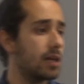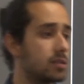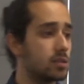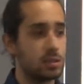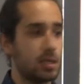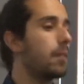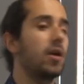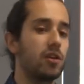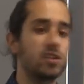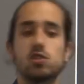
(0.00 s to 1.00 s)
some
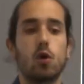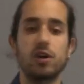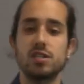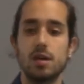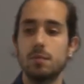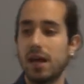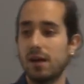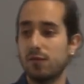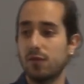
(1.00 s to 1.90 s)
other stories they may have,